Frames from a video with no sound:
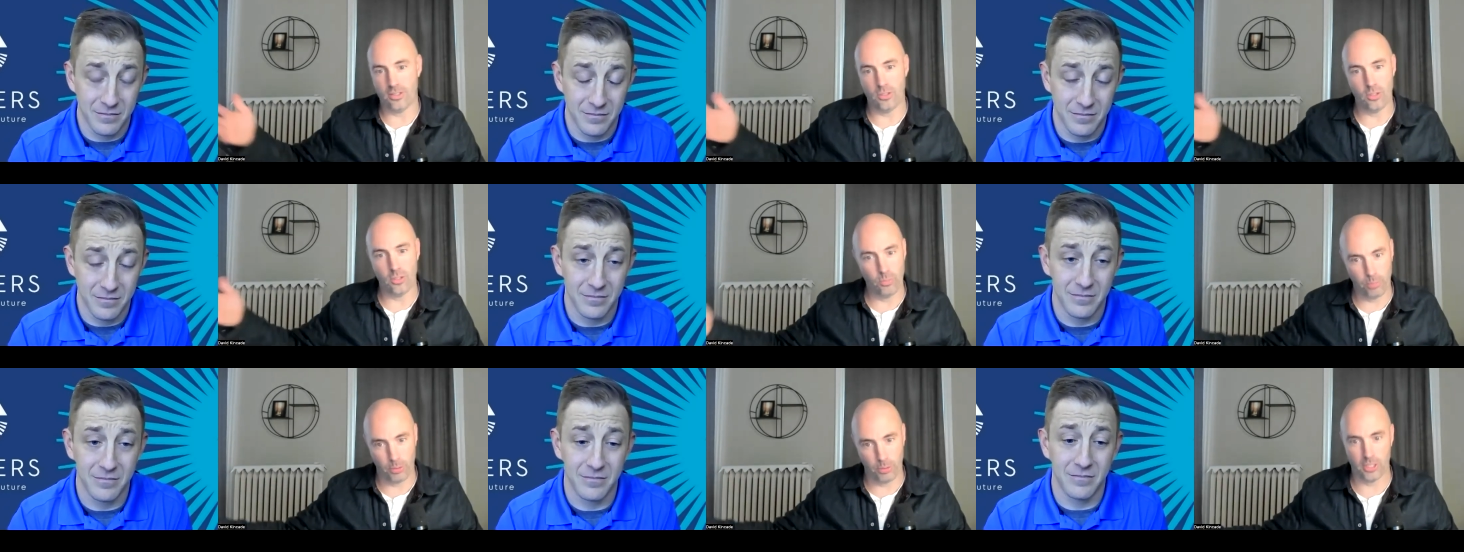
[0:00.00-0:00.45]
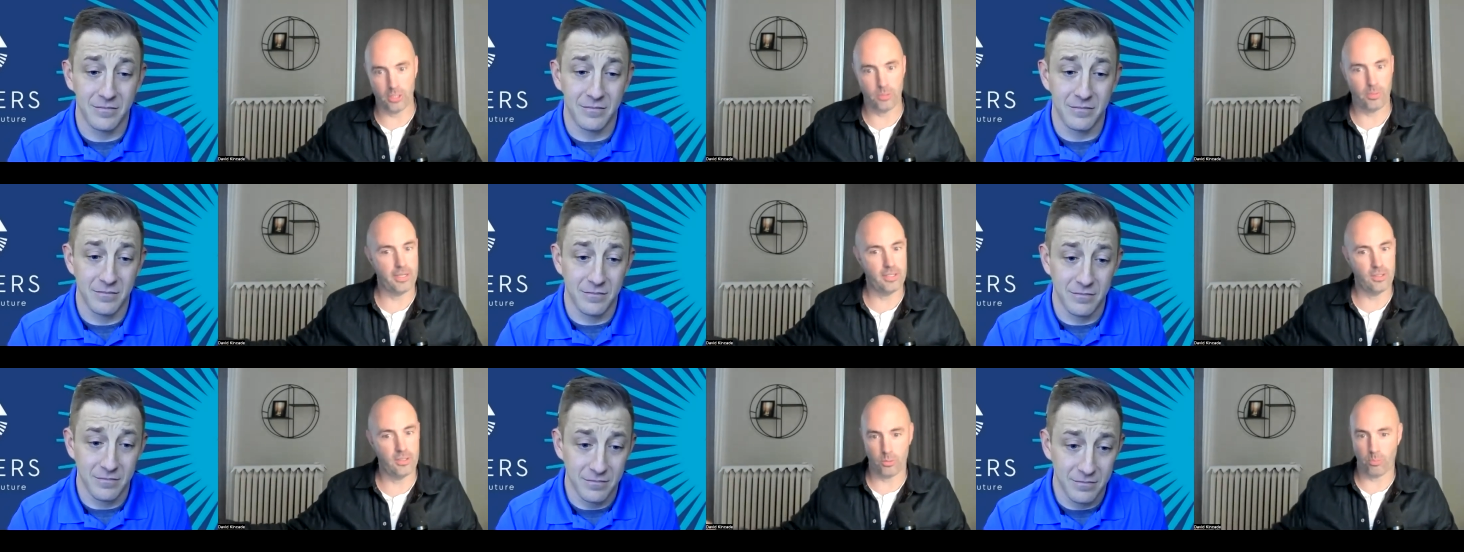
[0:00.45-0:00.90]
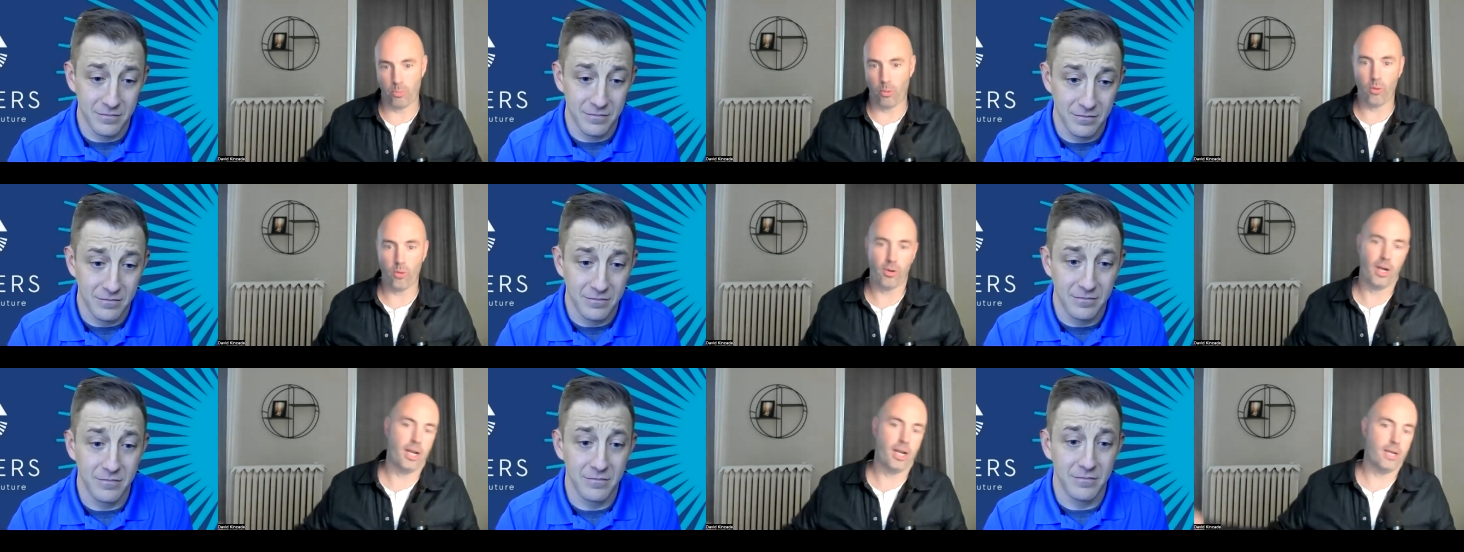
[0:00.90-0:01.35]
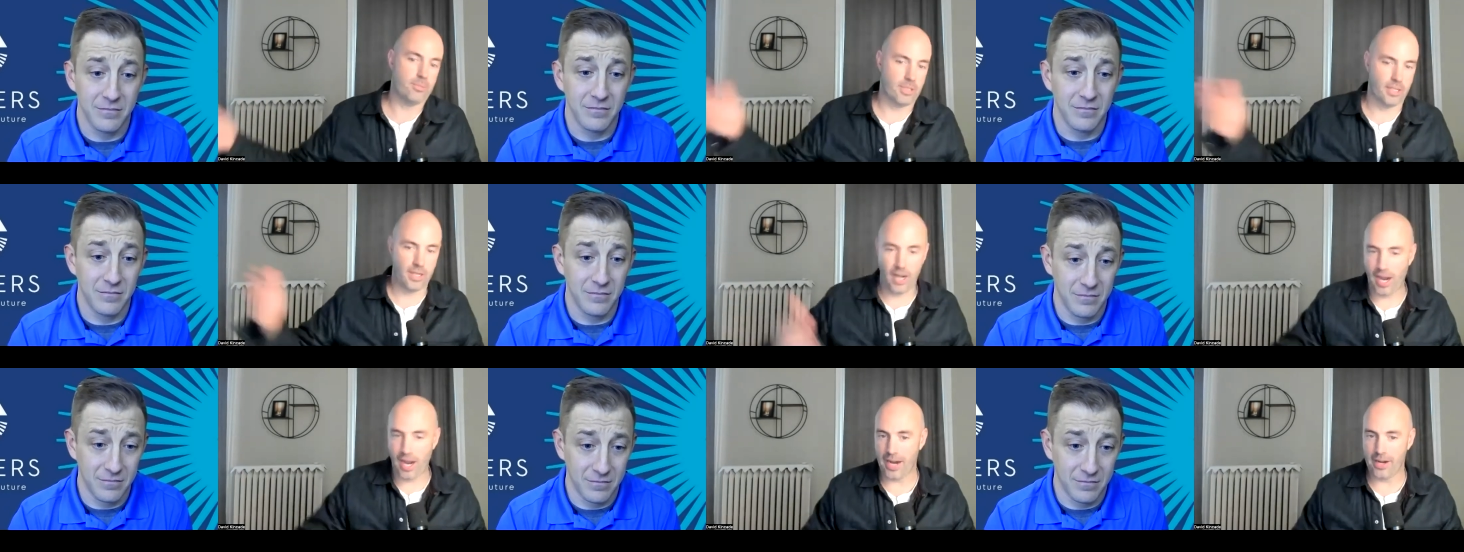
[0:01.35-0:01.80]
Speaker 1: to participate in those programs and
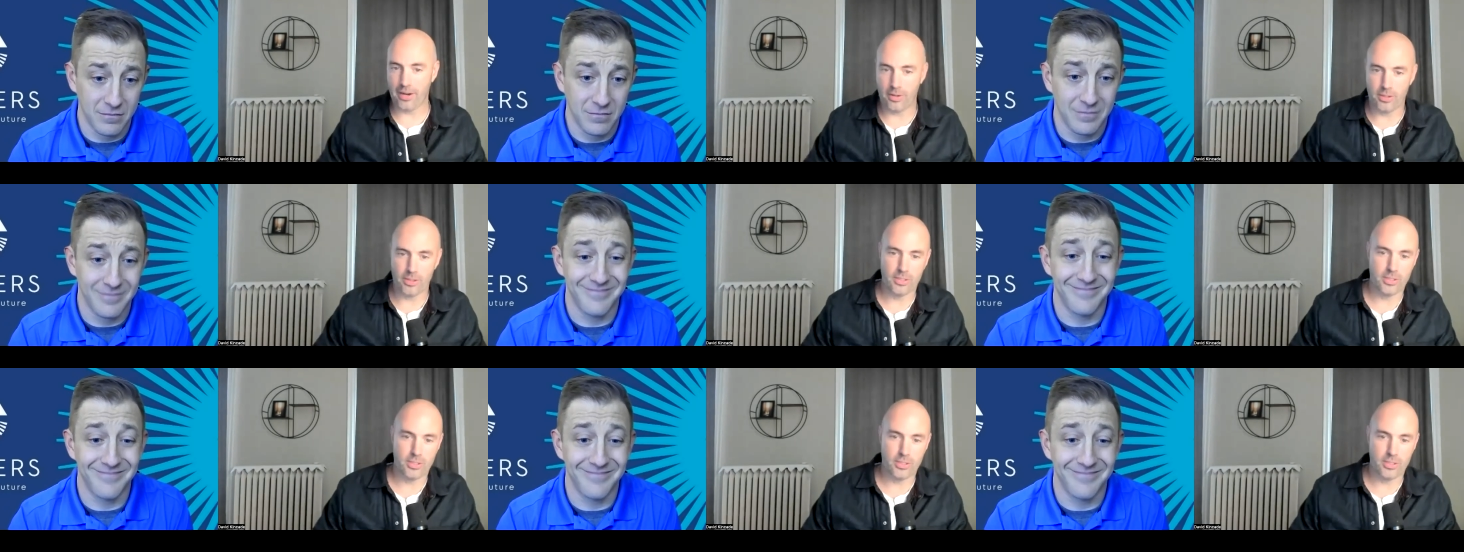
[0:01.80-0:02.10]
hire.